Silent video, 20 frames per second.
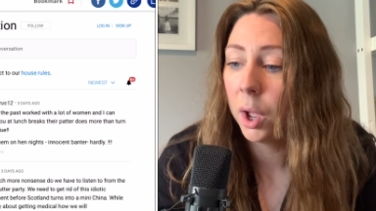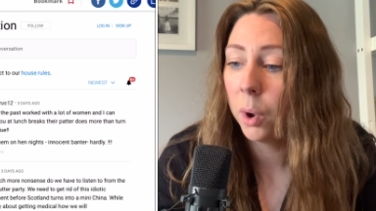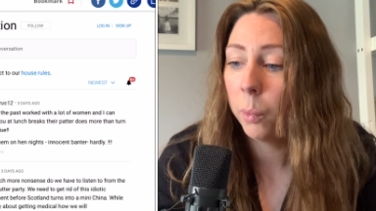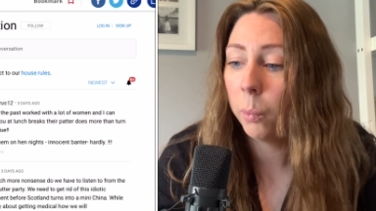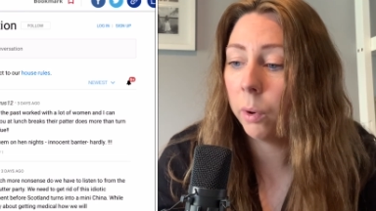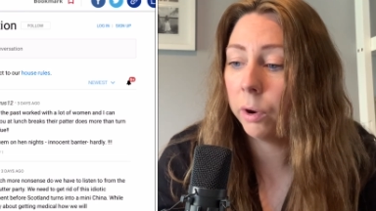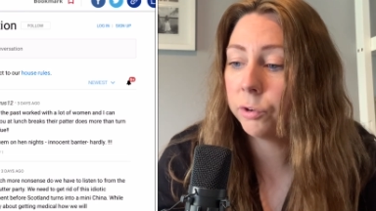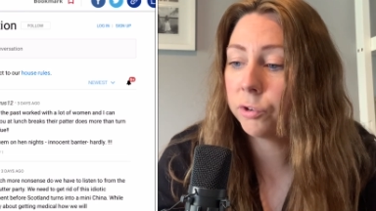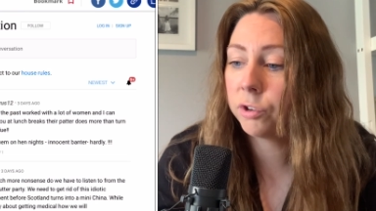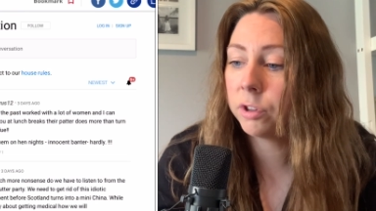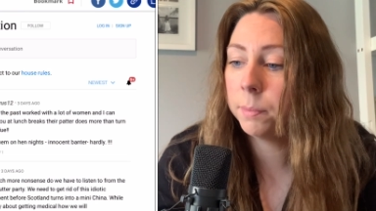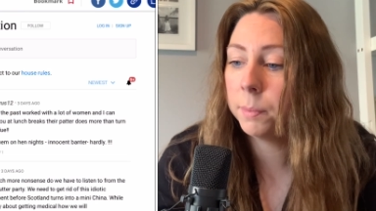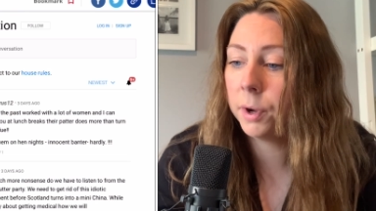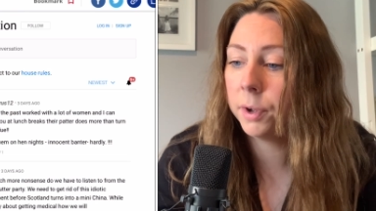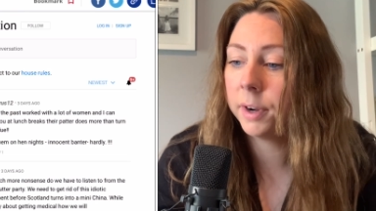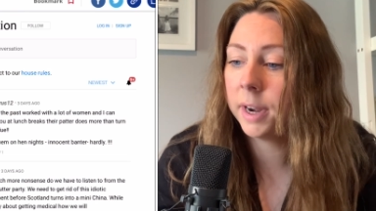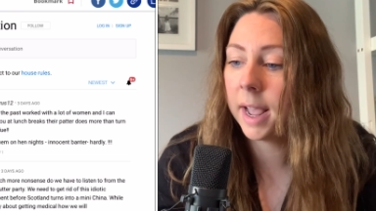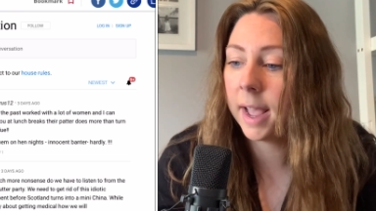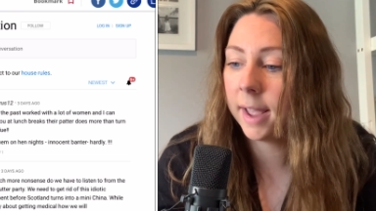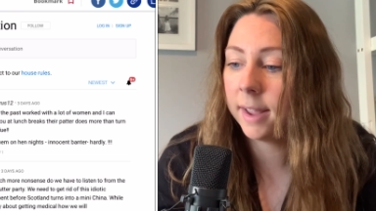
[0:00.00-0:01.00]
Watch them
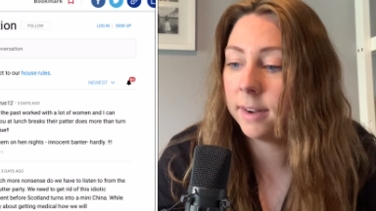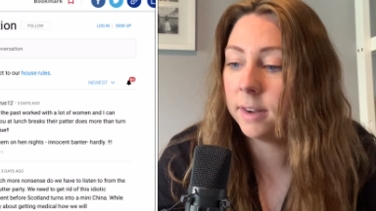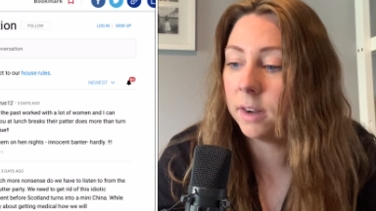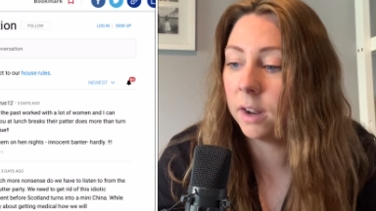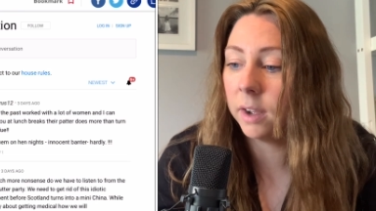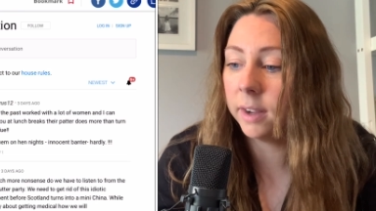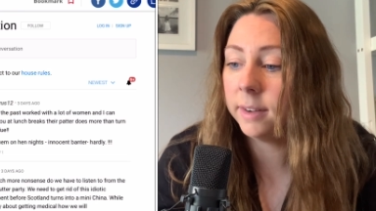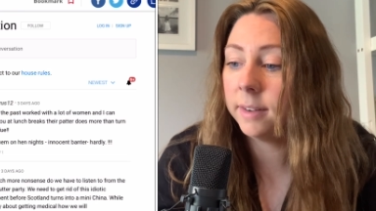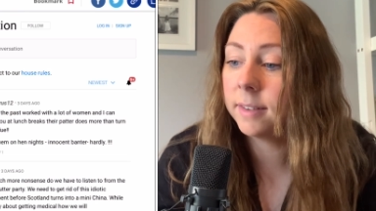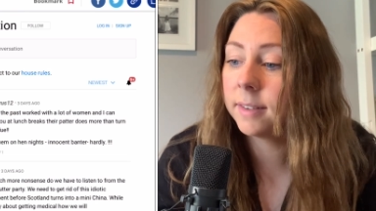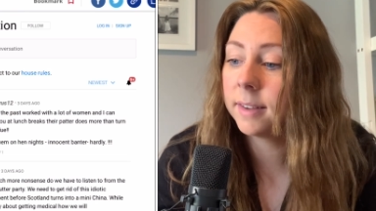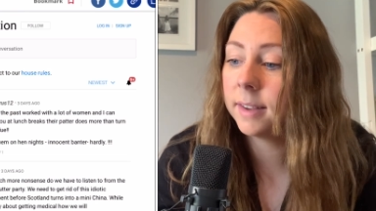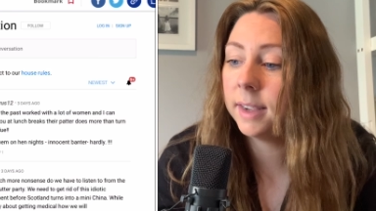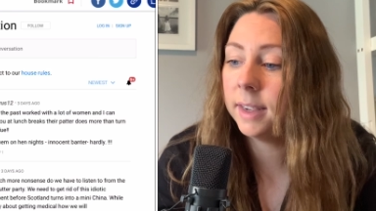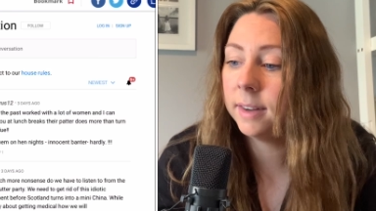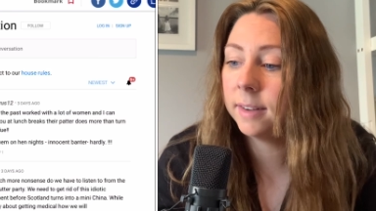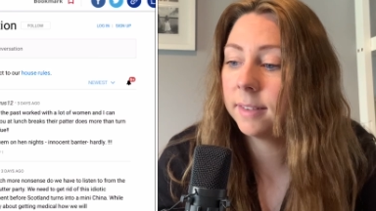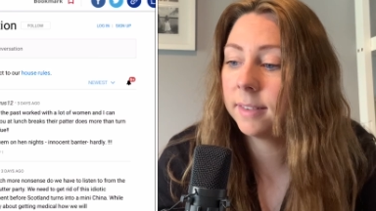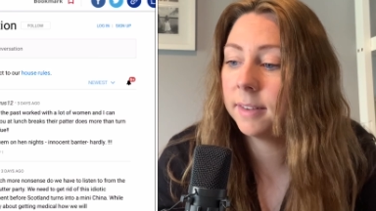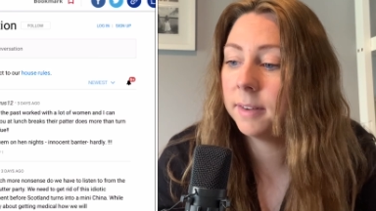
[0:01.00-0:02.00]
on hen nights.
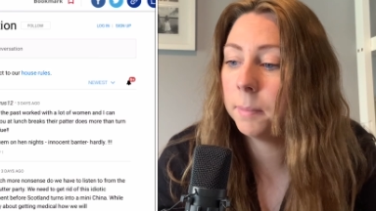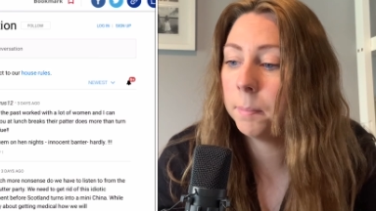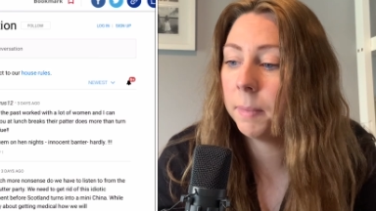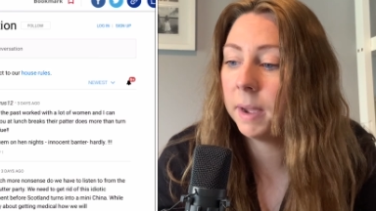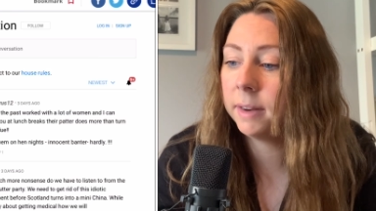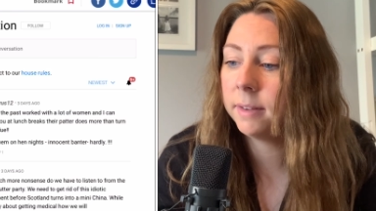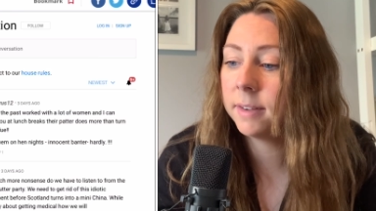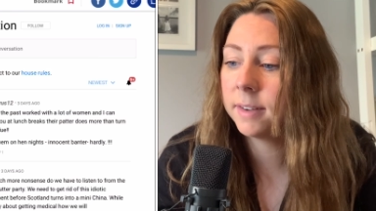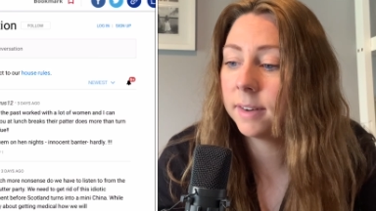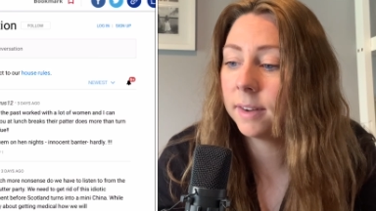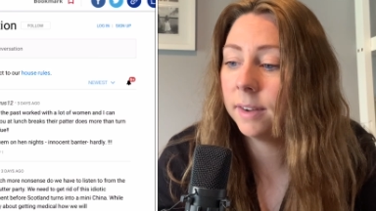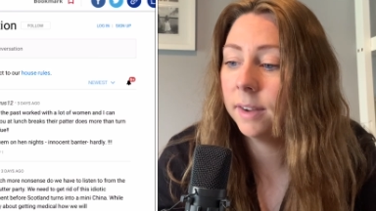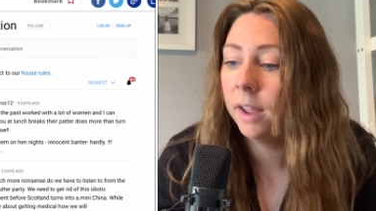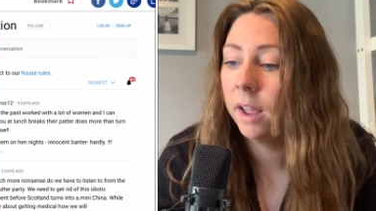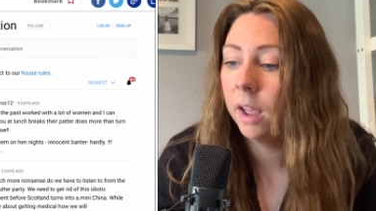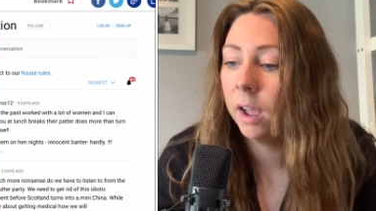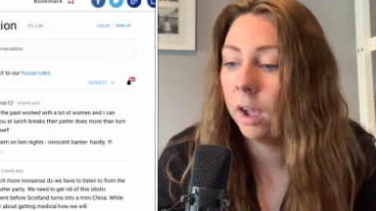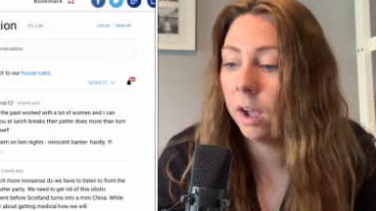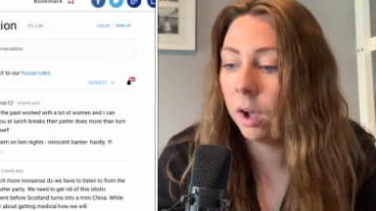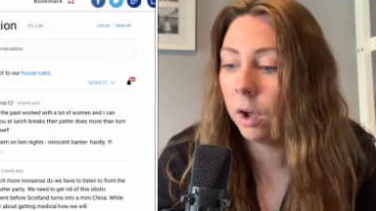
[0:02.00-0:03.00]
Innocent banter?
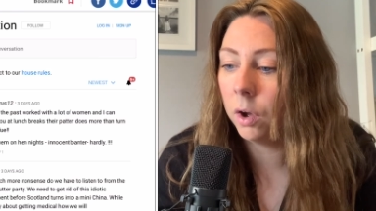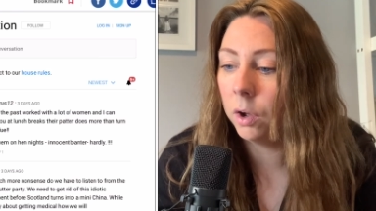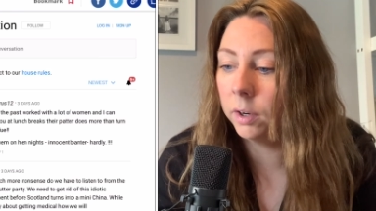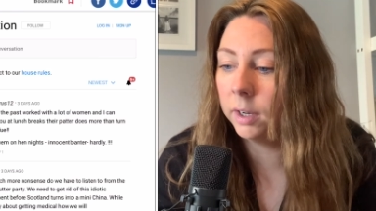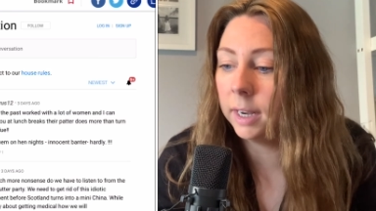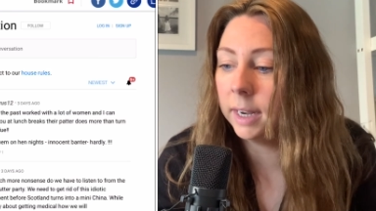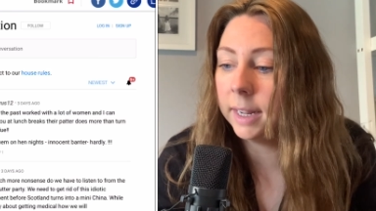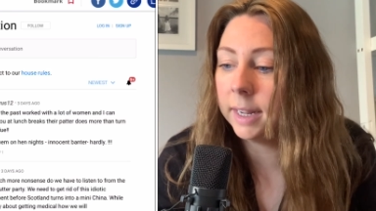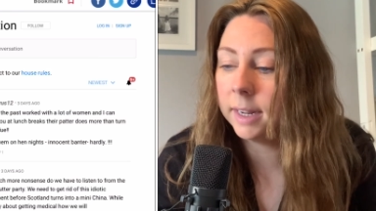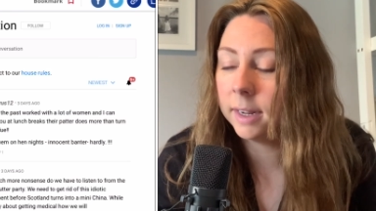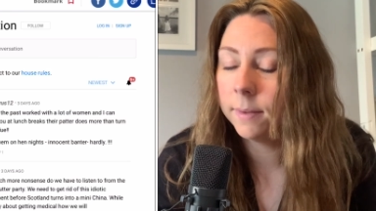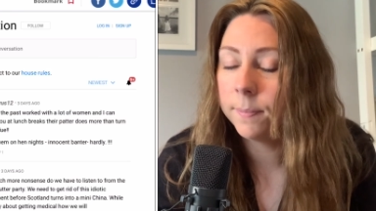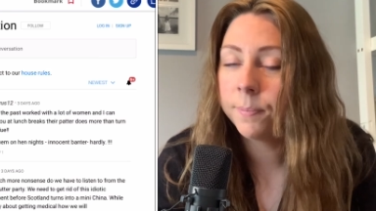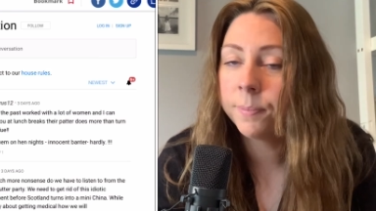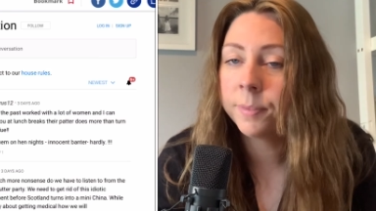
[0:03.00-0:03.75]
Hardly.